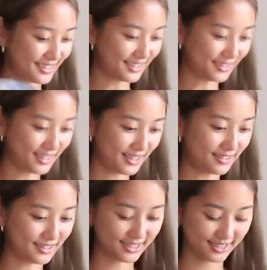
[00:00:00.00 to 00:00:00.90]
So
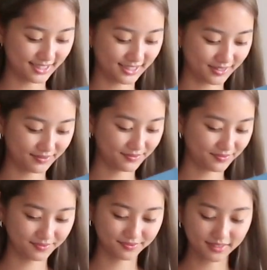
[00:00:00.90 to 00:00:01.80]
cute.
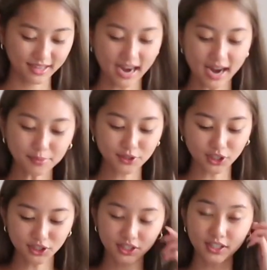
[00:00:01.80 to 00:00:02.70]
I'm
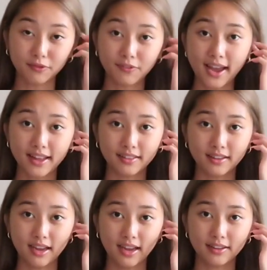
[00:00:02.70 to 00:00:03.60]
such a fan.
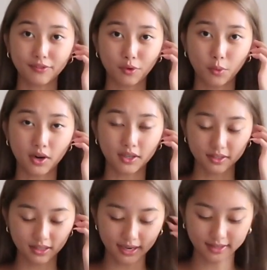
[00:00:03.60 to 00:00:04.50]
And for
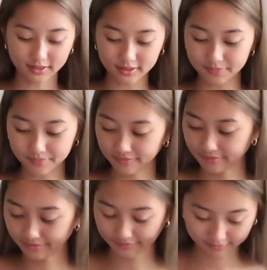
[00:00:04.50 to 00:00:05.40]
what, like,
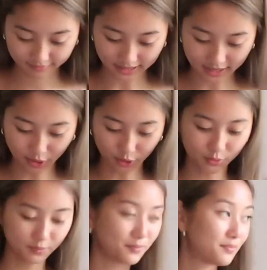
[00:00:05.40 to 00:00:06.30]
hello,
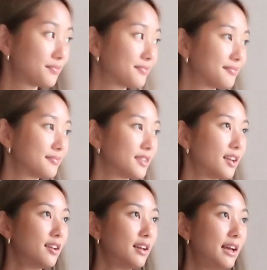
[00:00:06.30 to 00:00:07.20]

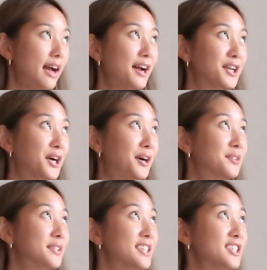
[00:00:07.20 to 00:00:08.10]
I don't
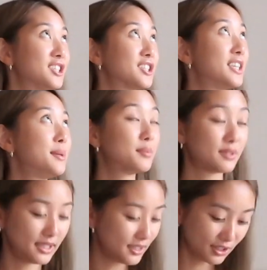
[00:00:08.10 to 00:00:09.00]
know, this
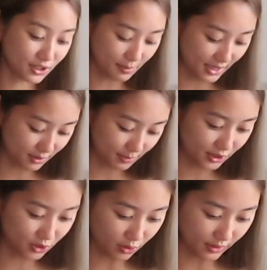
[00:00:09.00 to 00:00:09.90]
just makes me
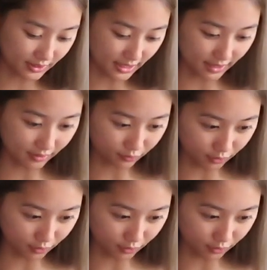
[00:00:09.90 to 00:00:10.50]
so excited